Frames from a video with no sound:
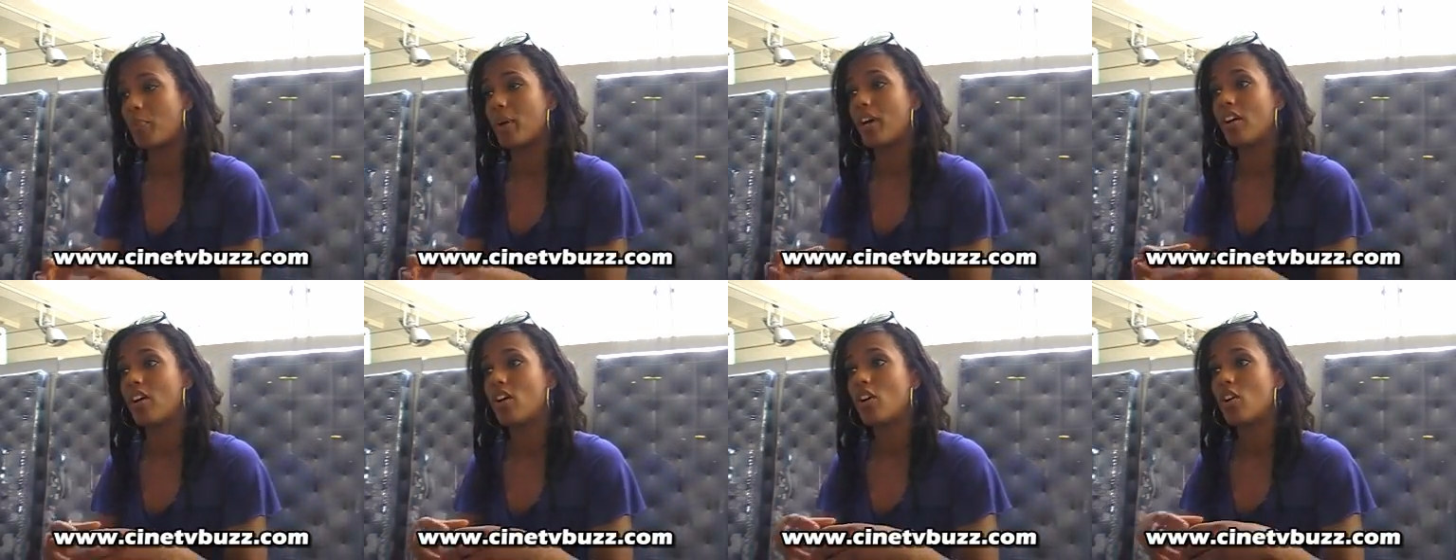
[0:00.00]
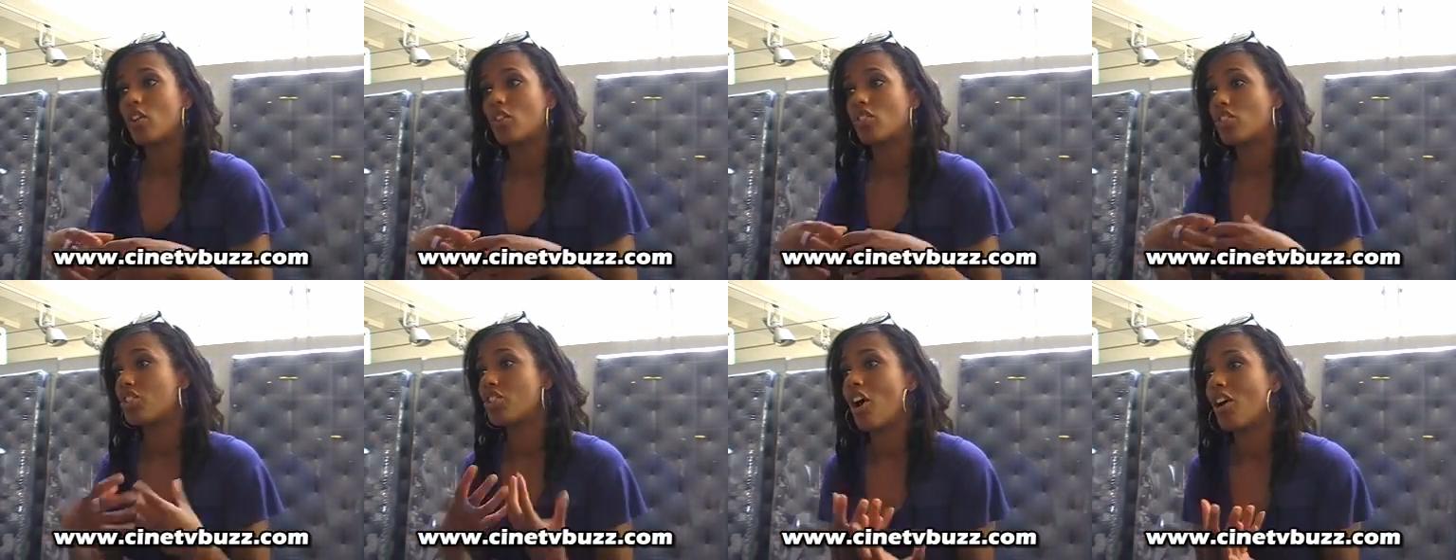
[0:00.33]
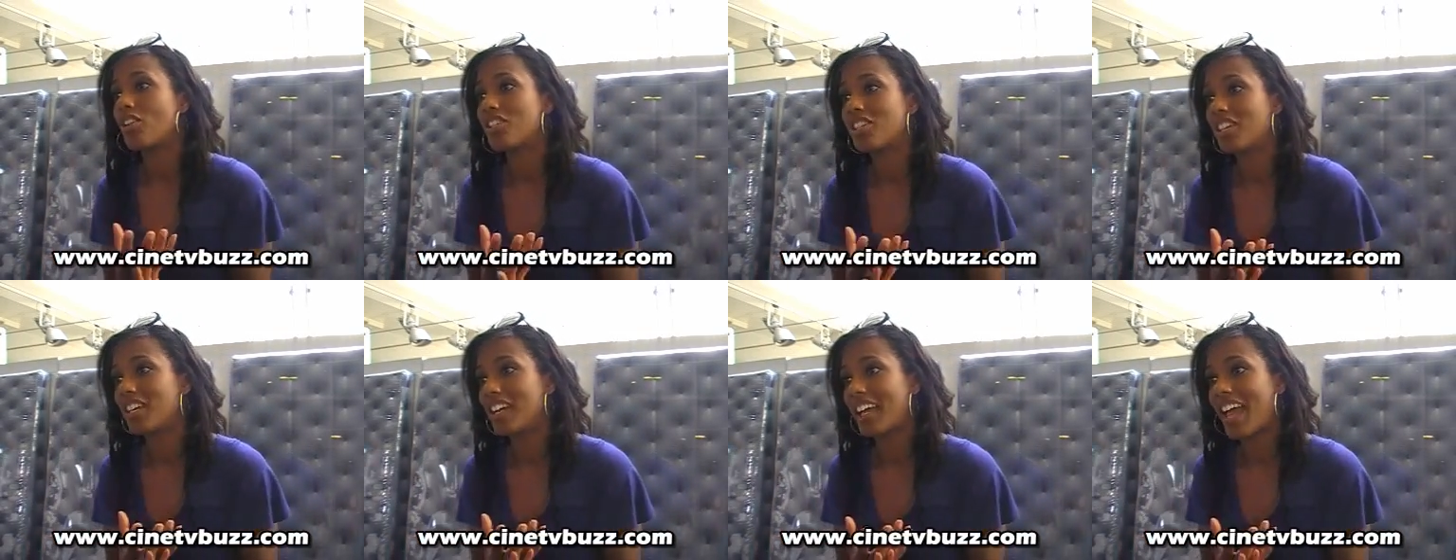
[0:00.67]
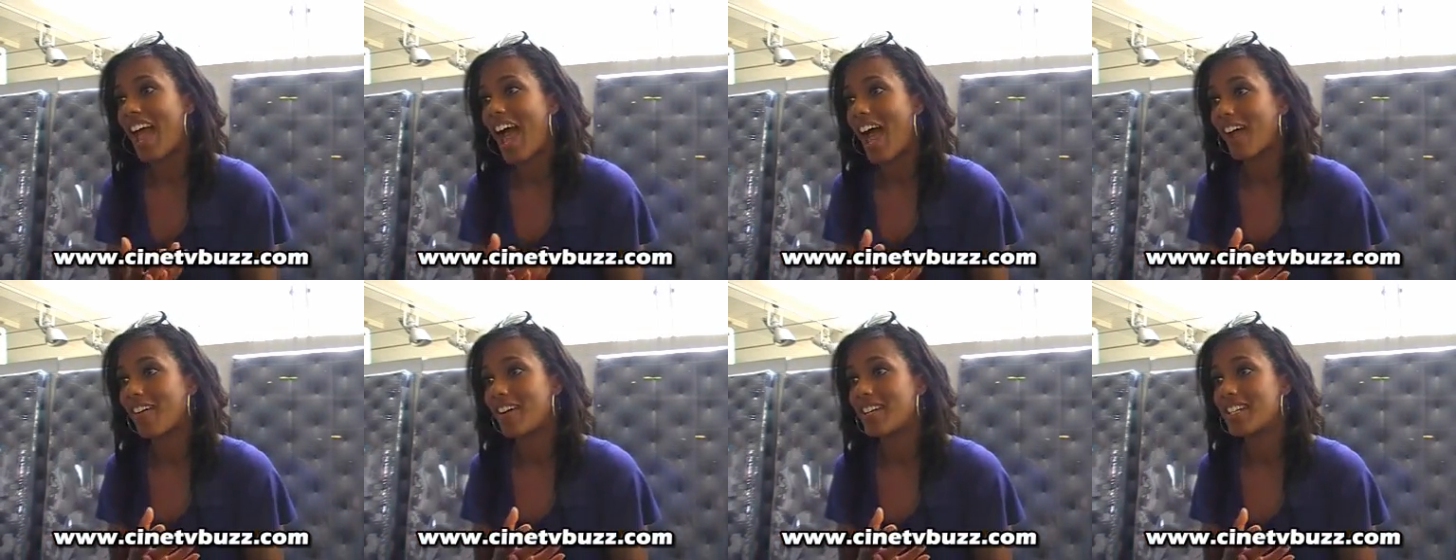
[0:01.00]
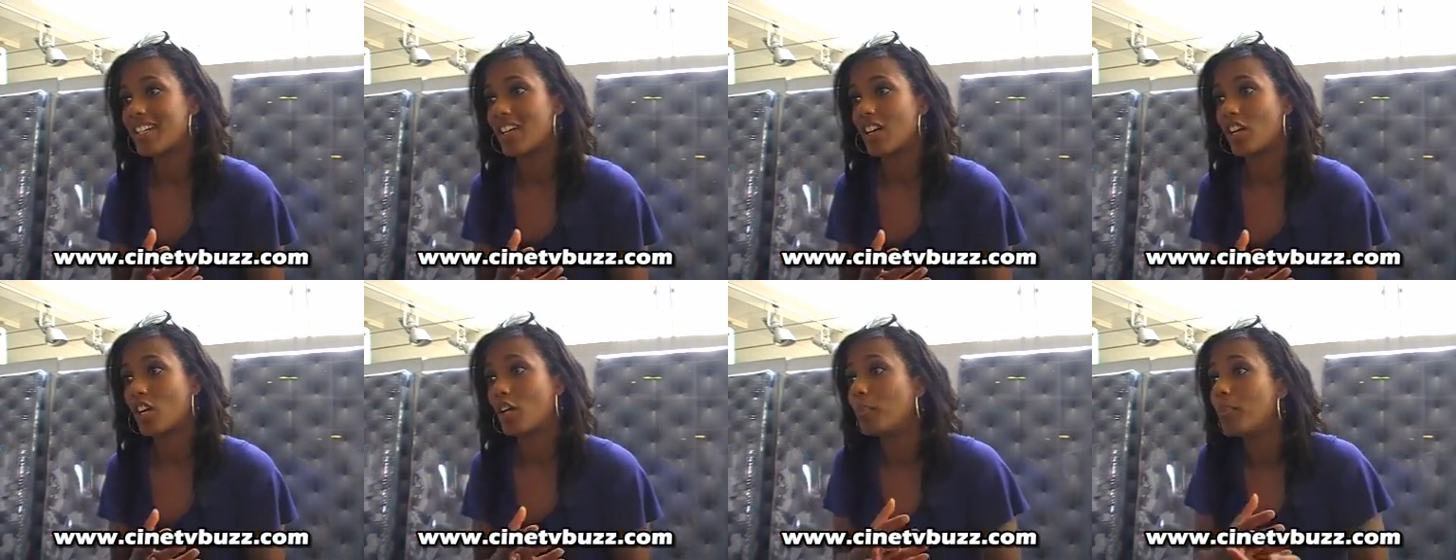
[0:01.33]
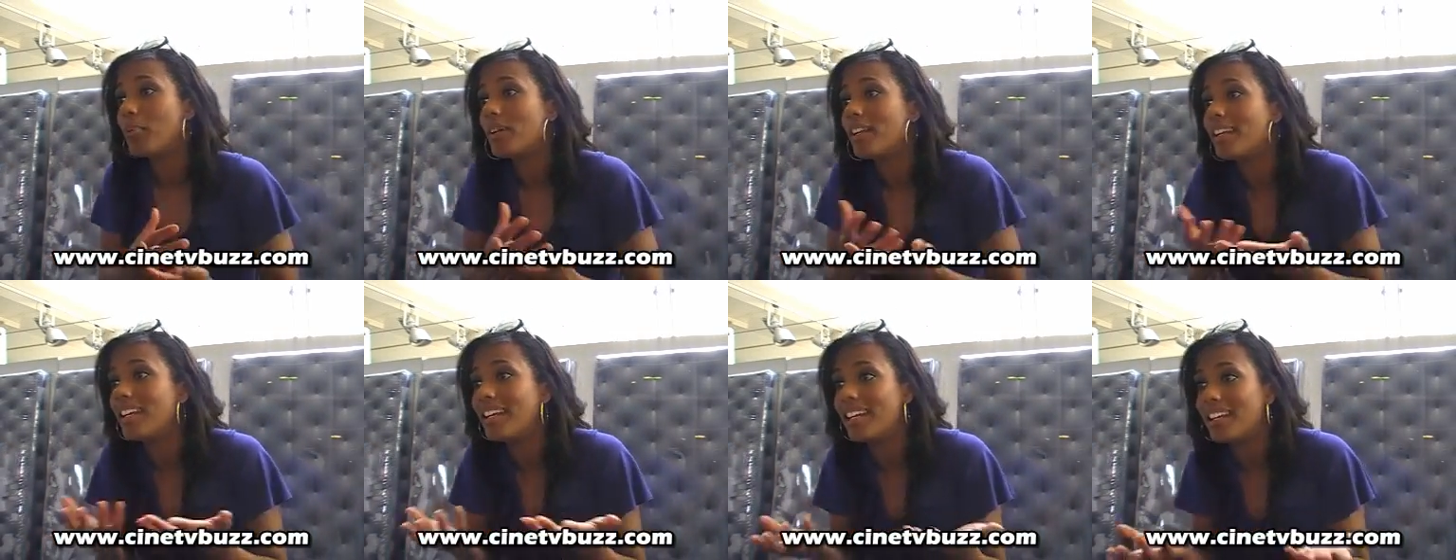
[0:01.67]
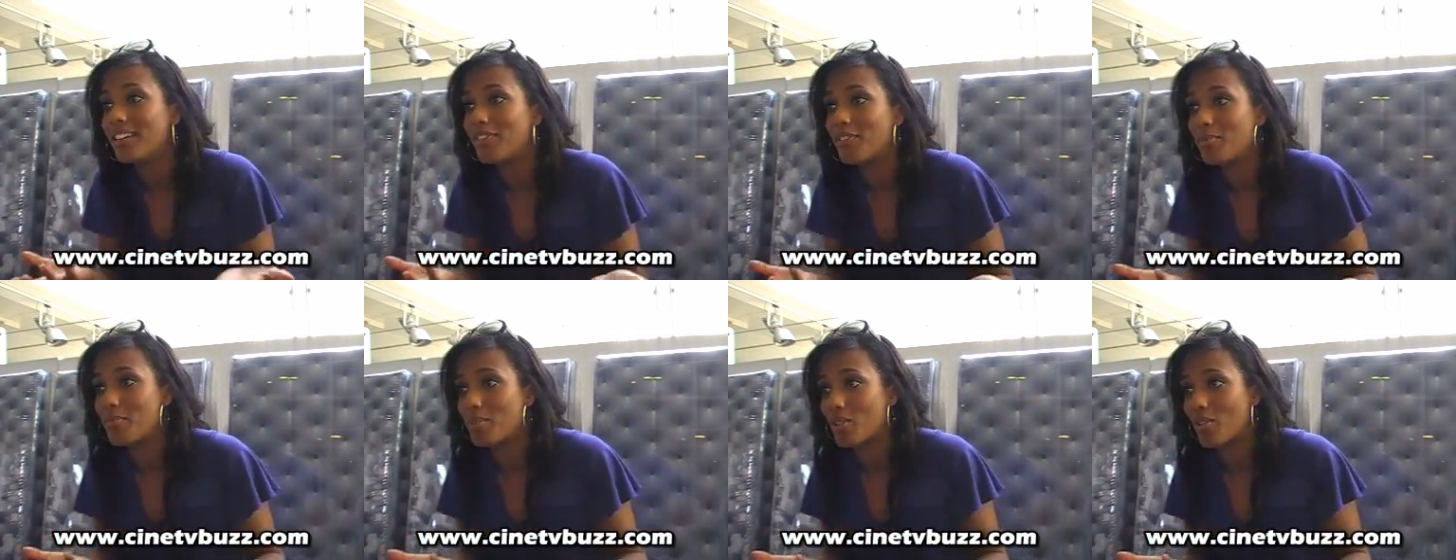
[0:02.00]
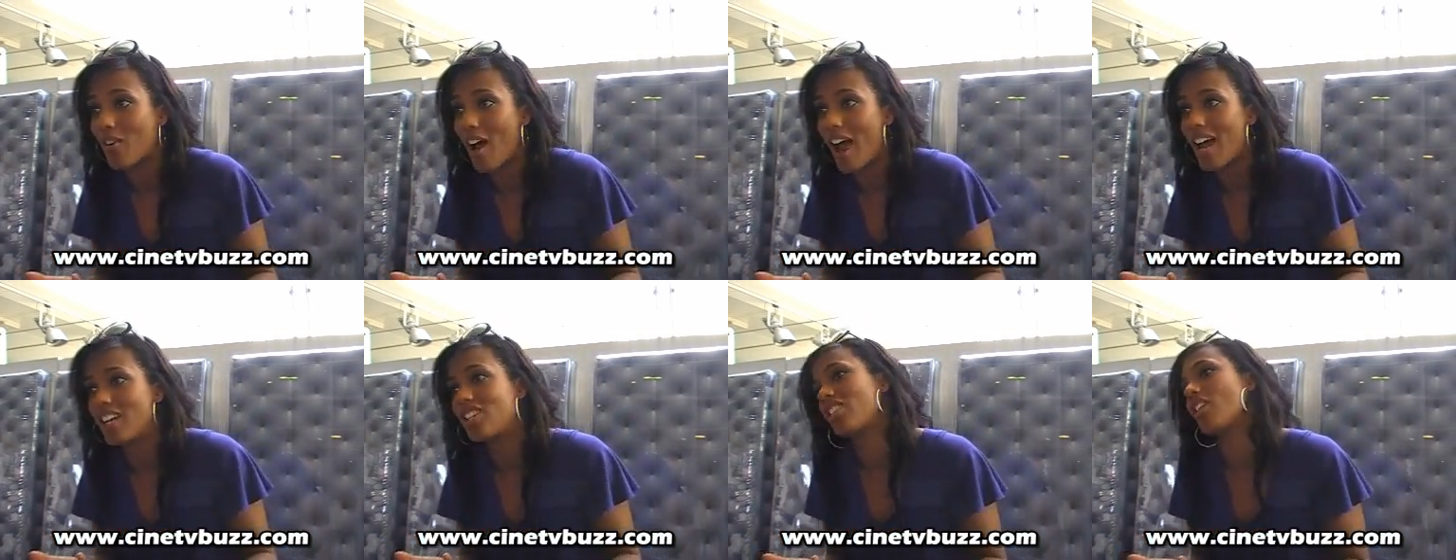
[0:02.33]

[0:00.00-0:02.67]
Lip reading: but starting a character completely from scratch.